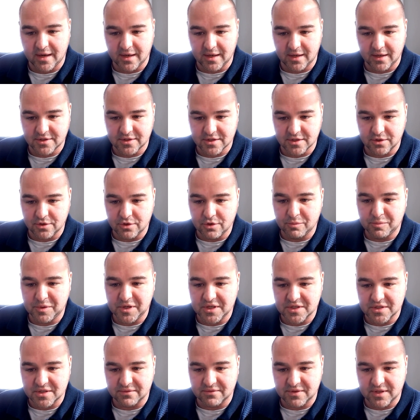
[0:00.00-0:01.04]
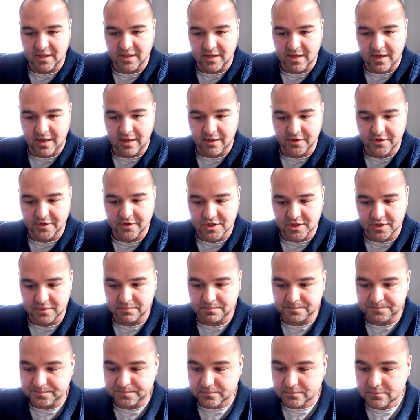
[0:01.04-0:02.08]
And it's a new piece of technology.
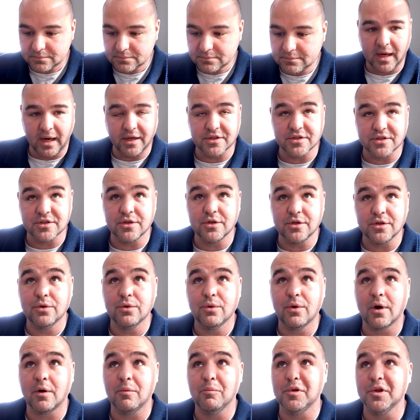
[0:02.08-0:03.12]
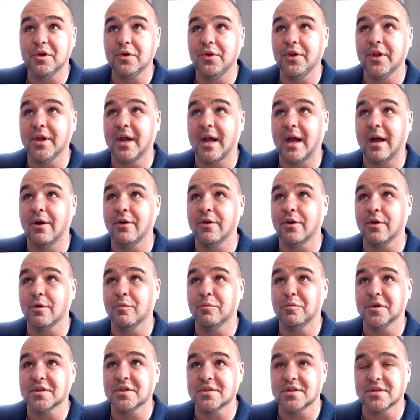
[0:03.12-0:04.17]
As you are building out your
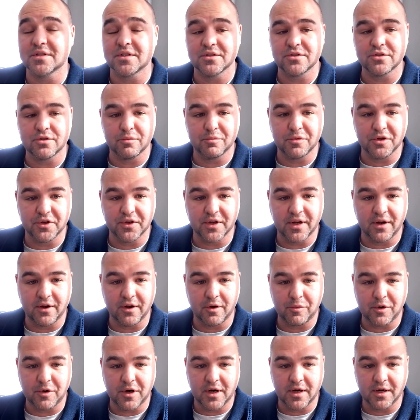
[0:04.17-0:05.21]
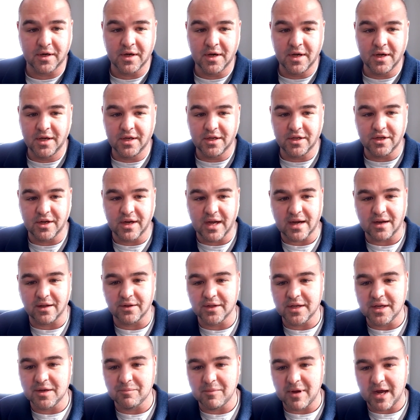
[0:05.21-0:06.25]
business, as you're building out your product, you got to
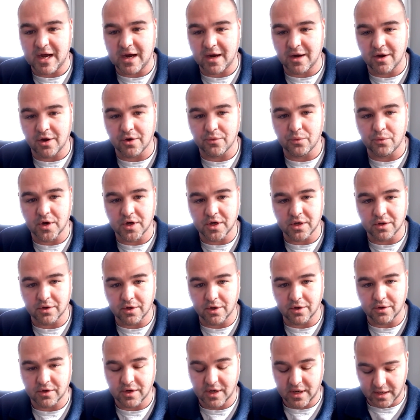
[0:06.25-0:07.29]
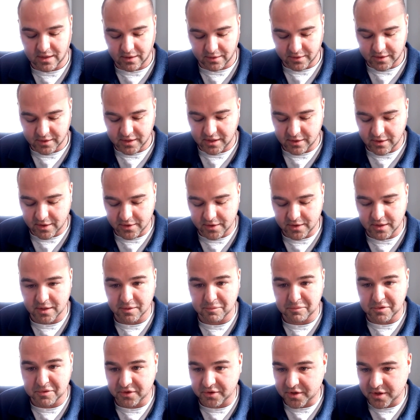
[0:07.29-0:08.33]
lean back on what you know. You got to lean on the
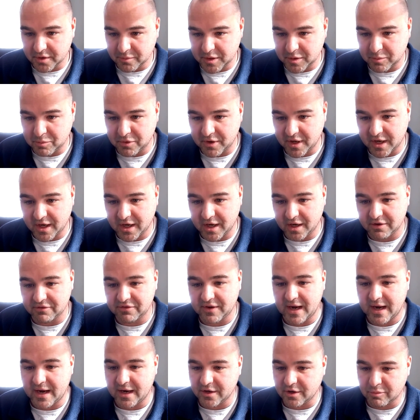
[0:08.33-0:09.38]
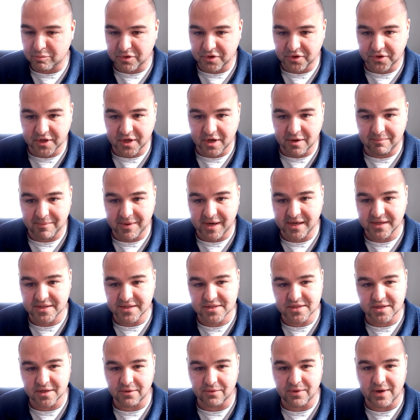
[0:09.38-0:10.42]
ability to be brave, how you're building a
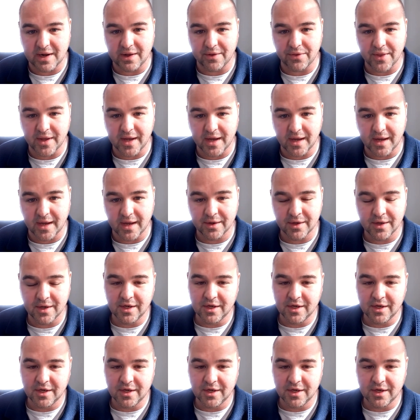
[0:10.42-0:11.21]
mindset around that.